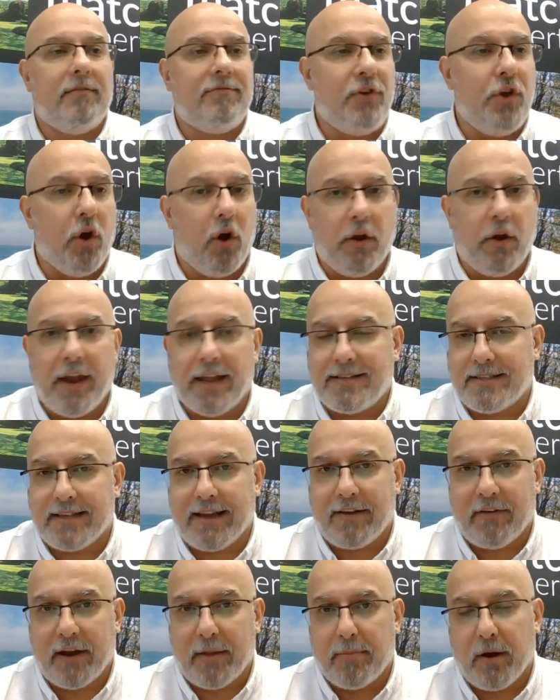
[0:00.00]
Not
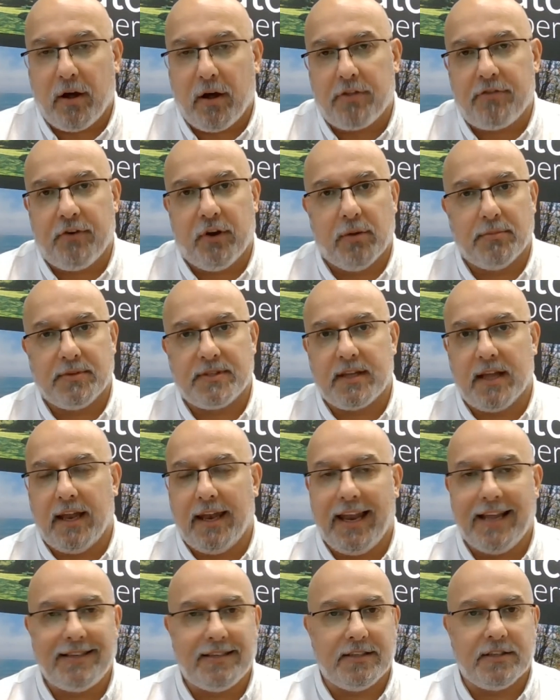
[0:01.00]
necessarily bathrooms,
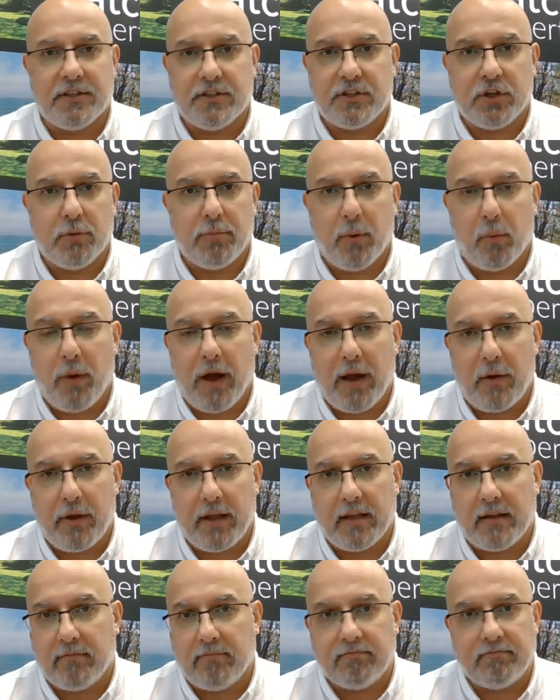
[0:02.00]
unless it's a super
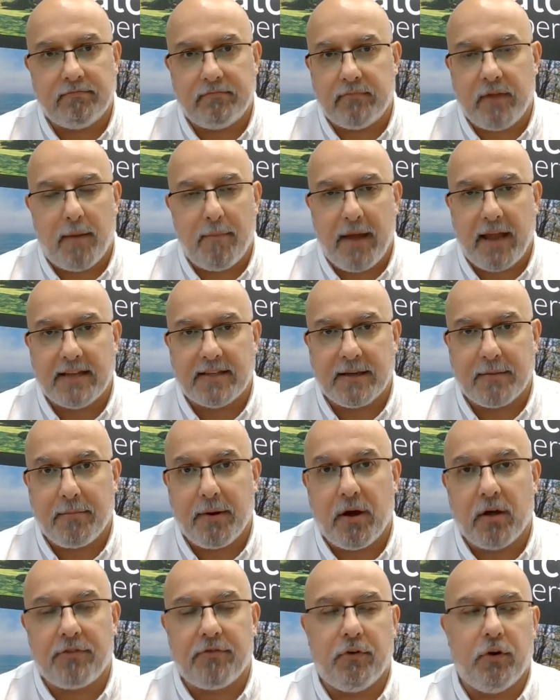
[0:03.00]
wowy, amazing
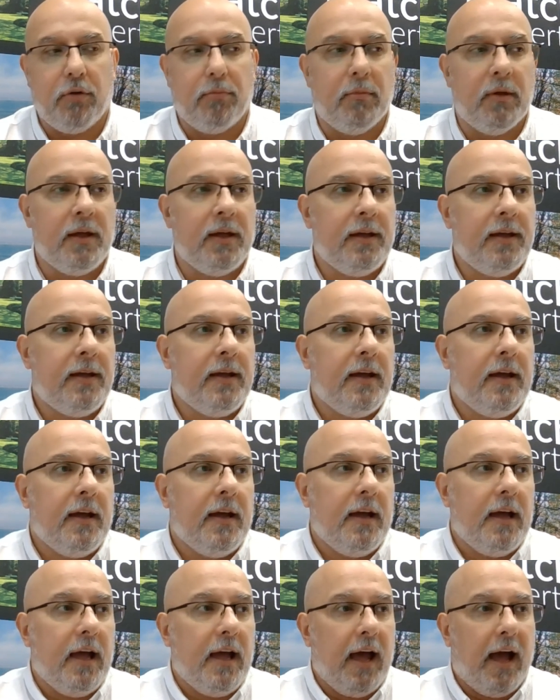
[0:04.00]
bathroom.
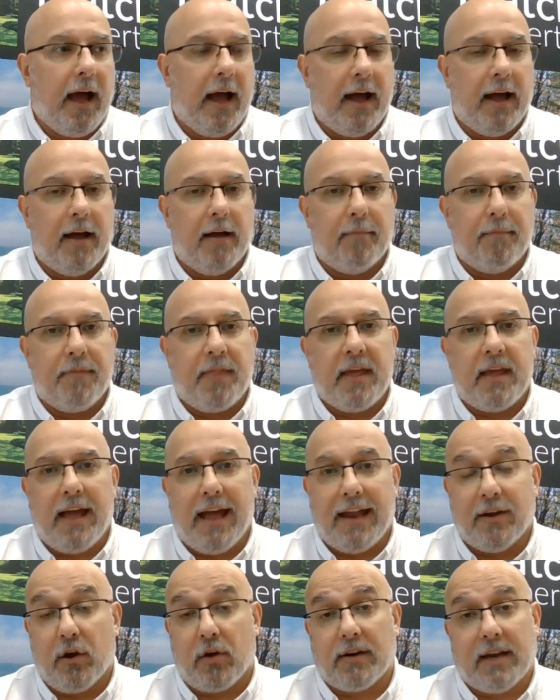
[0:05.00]
And
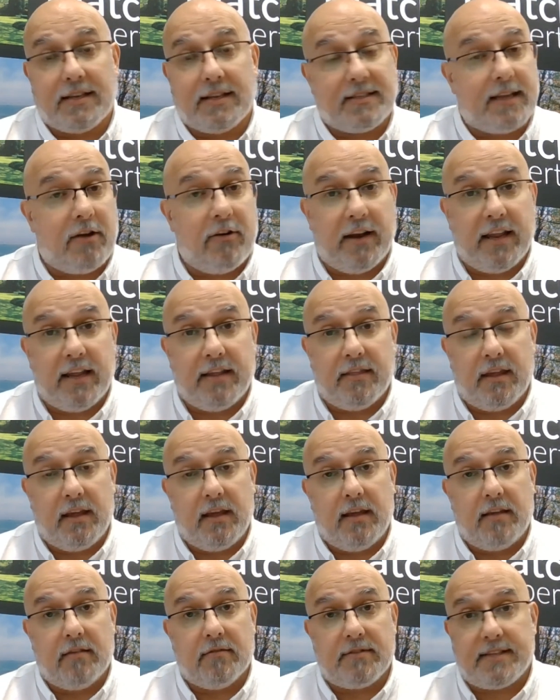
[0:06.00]
not necessarily
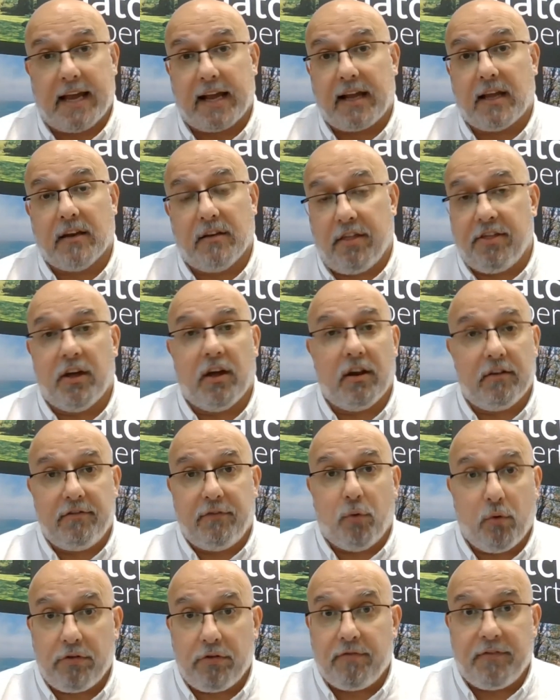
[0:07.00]
the second, third,
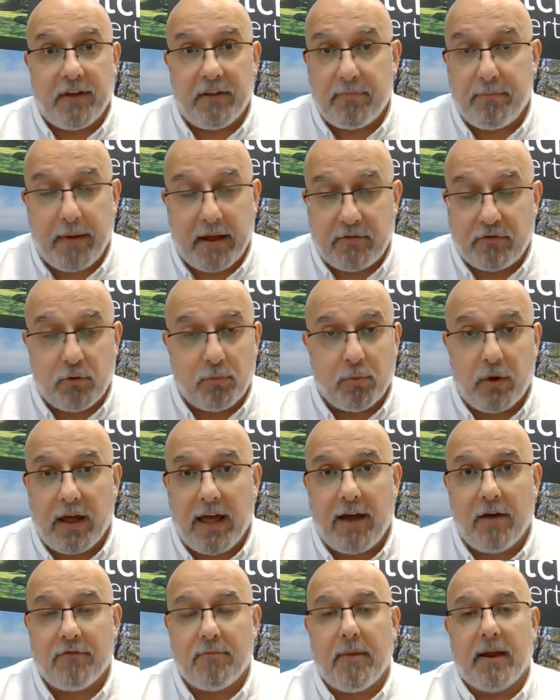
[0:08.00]
fourth, fifth bedroom,
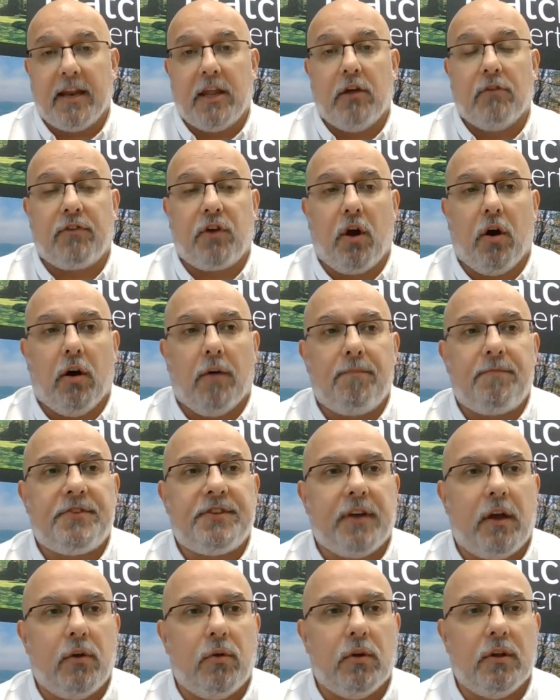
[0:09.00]
however many you've got.
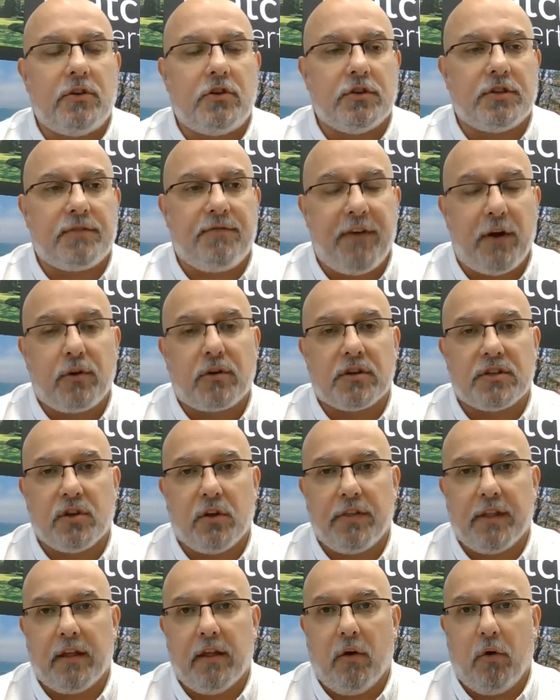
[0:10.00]
So just focus
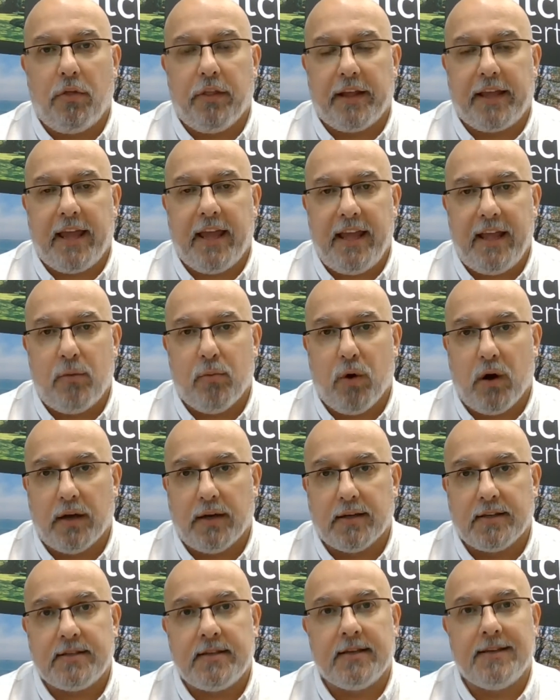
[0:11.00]
on the key
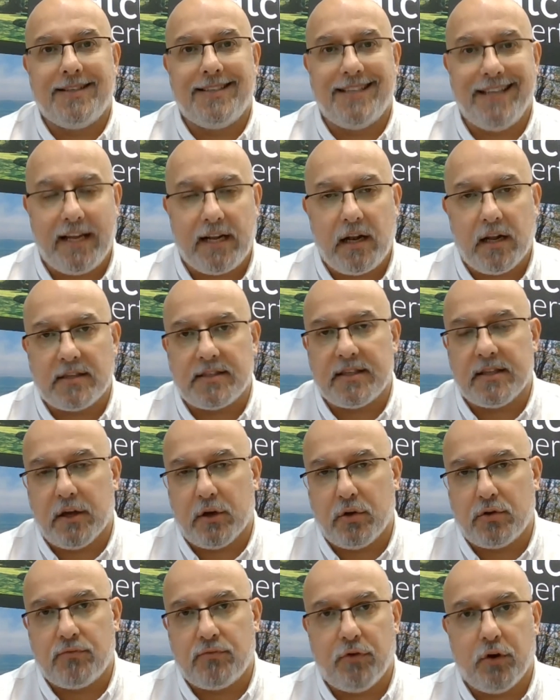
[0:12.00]
ones, declutter
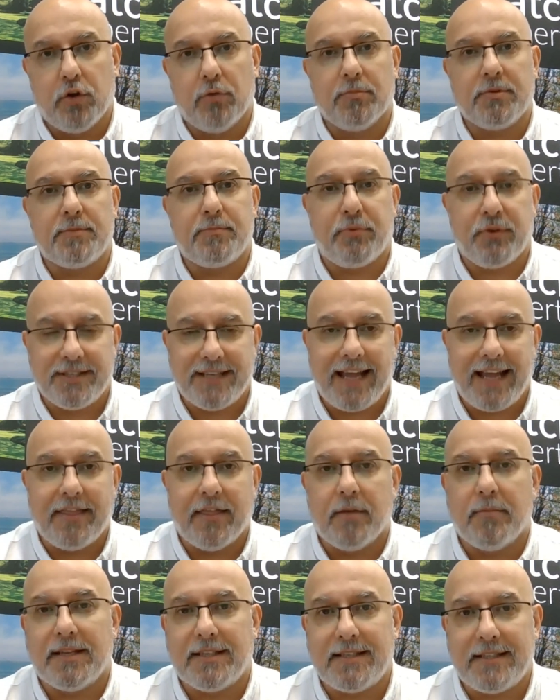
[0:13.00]
those rooms, present
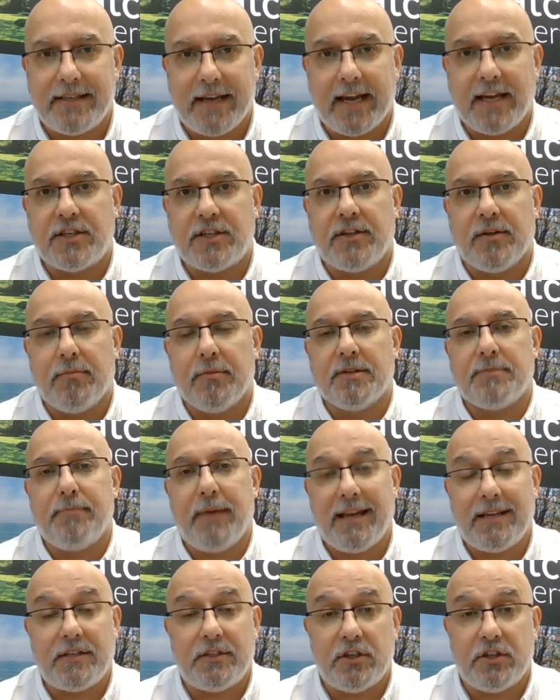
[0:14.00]
them and stage them as
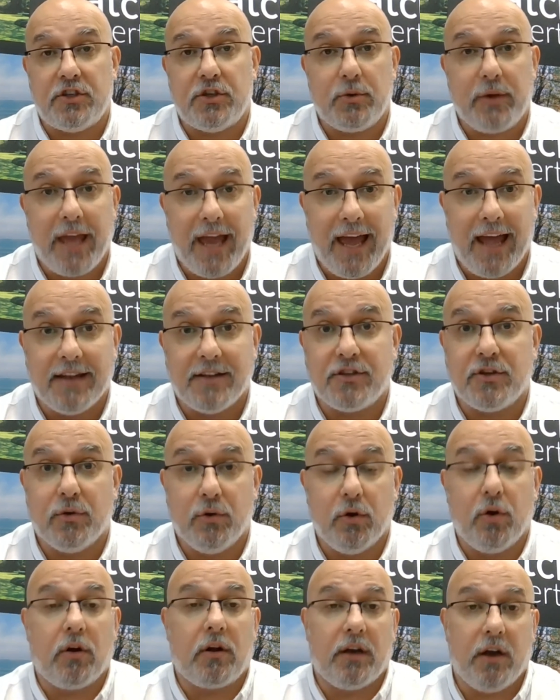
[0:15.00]
best as you can to
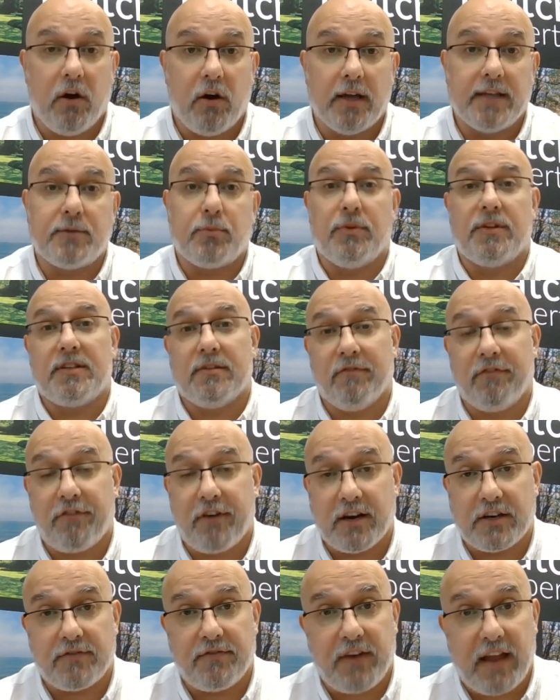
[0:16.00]
look nice with some
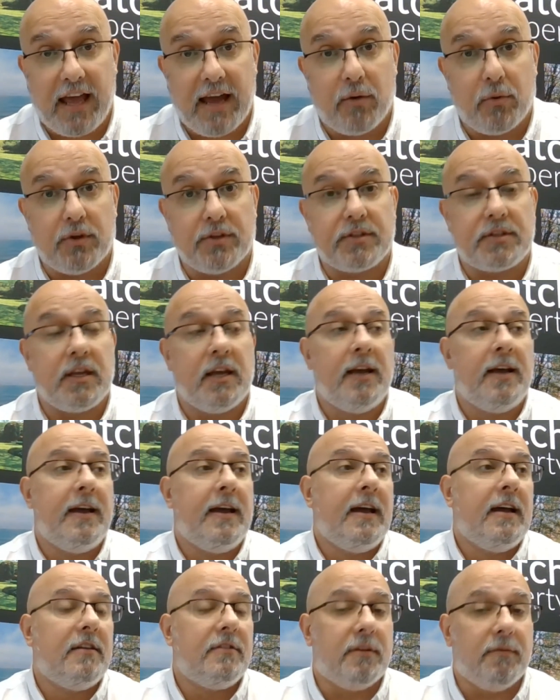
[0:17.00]
fresh flowers,
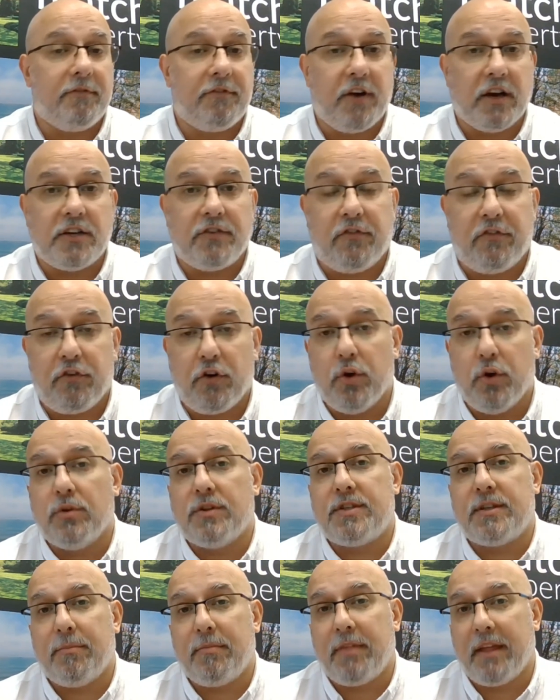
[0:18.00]
some fresh fruit,
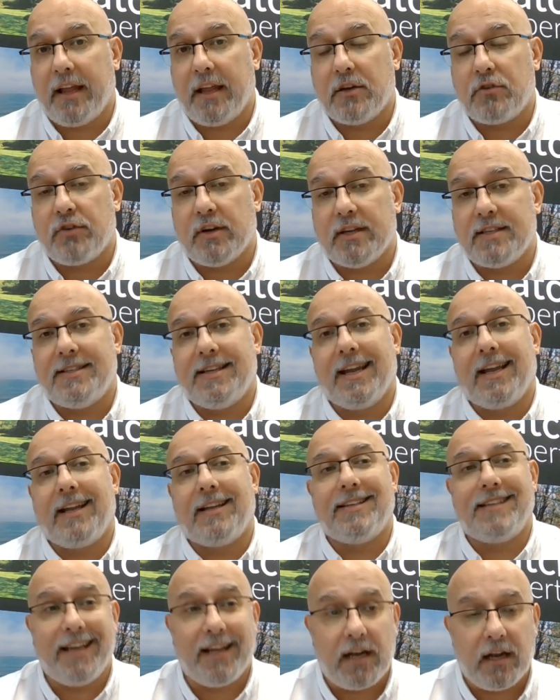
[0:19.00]
something interesting.
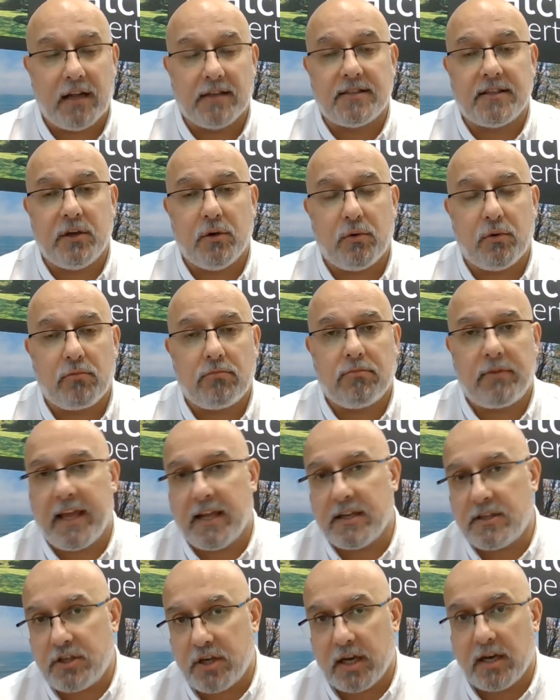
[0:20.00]
Declutter your
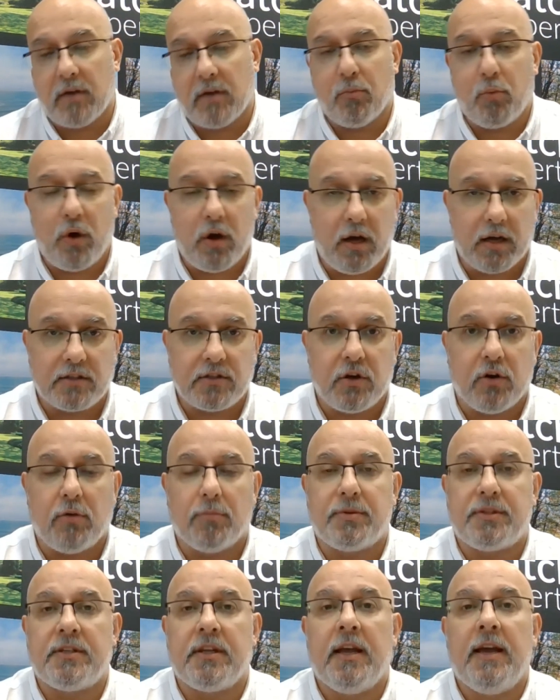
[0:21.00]
kitchen and
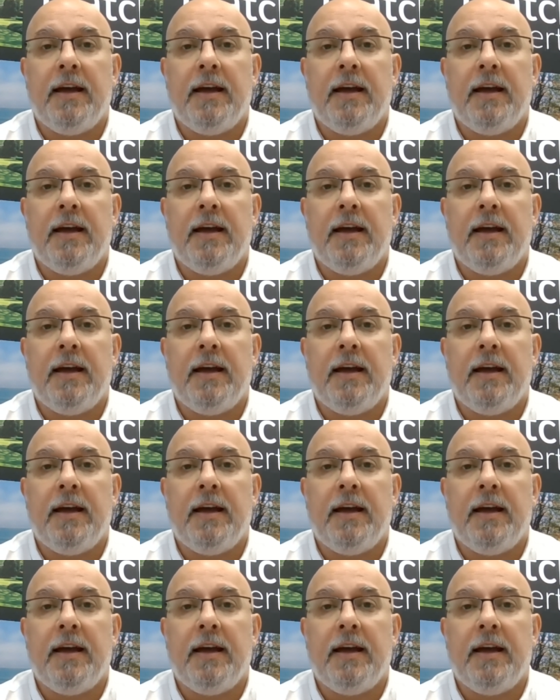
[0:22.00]
worktops.